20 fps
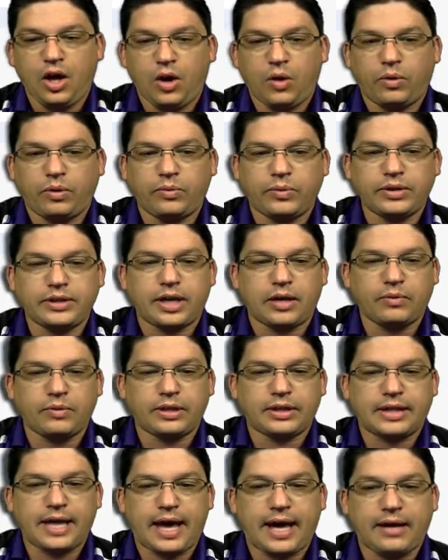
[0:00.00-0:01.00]
When we're done
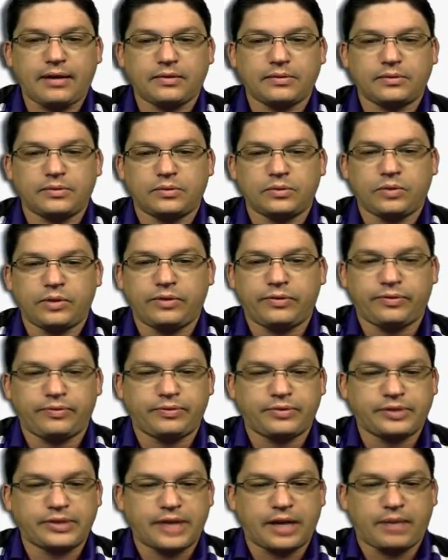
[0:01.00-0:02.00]
with that, we've
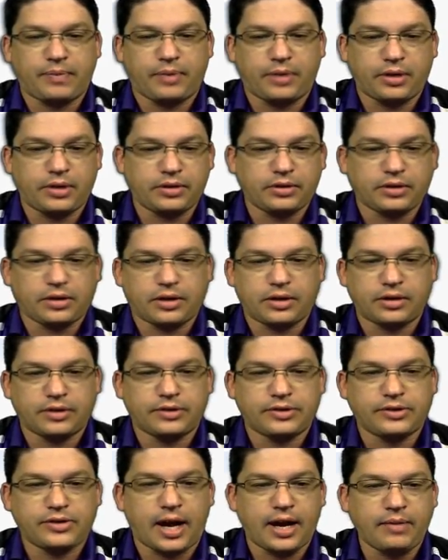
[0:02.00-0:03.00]
set up our, our
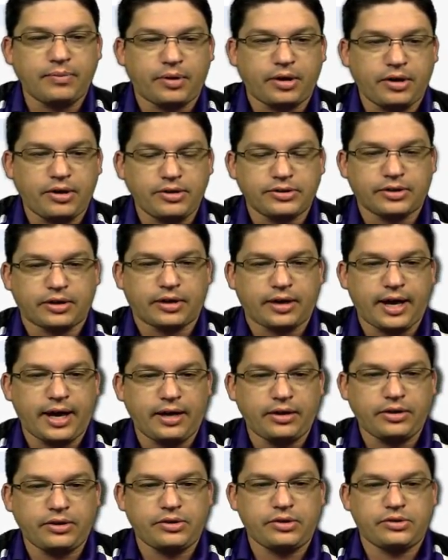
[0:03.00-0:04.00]
sidebars and our
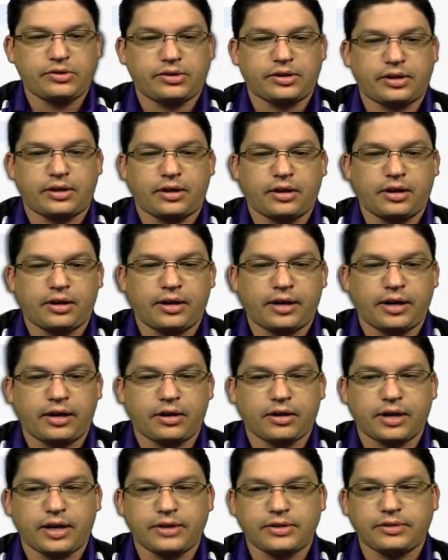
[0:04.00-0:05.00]
headers and our, and
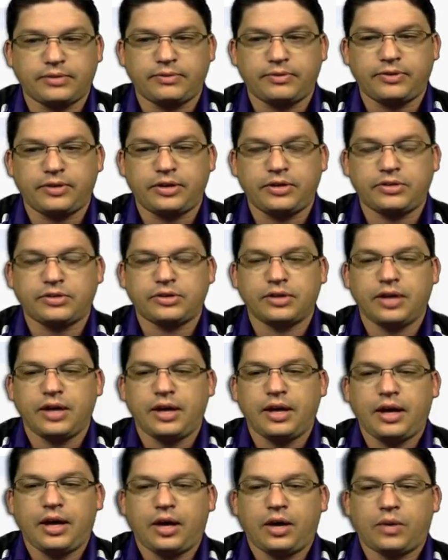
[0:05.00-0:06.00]
our custom footers.
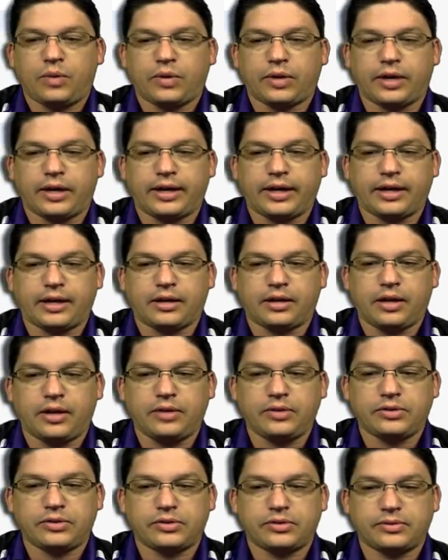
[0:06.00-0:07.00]
We're going to hit
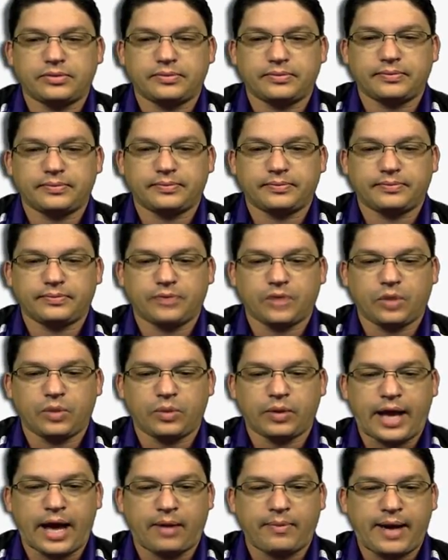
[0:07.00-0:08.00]
close.
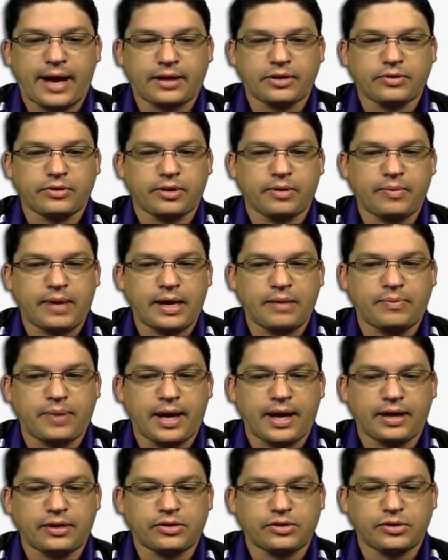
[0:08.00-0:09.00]
We're now back to our main
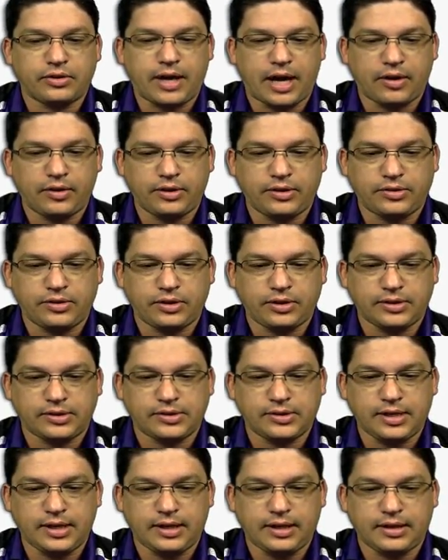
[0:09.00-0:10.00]
page. So now as you can
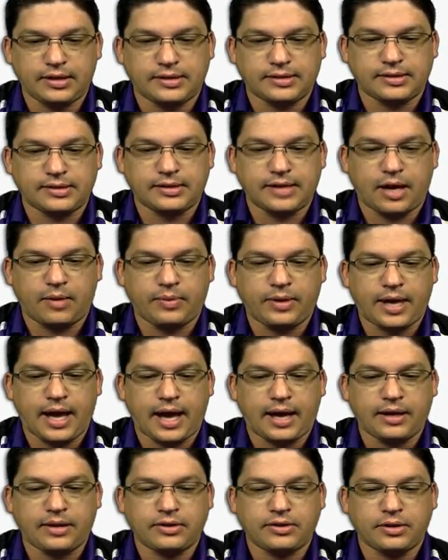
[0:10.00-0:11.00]
see, this has now been
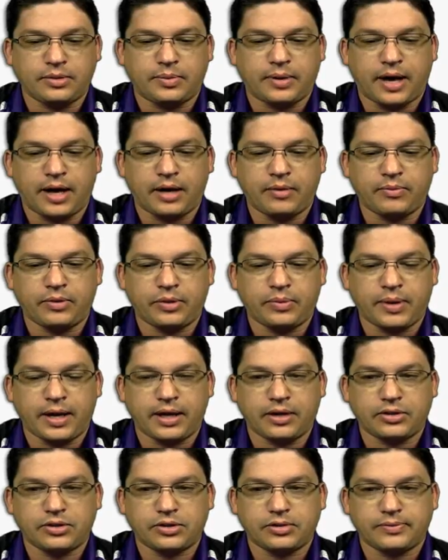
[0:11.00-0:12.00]
added to the bottom of the
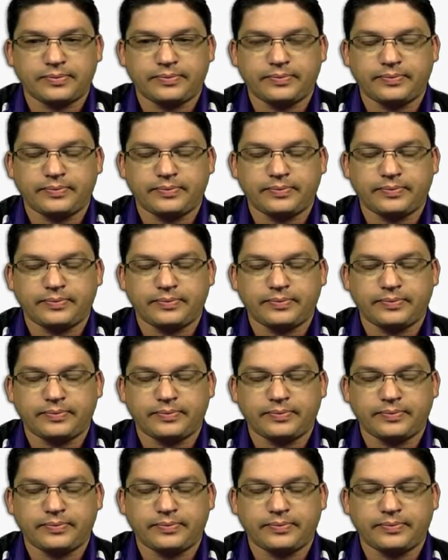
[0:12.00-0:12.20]
page.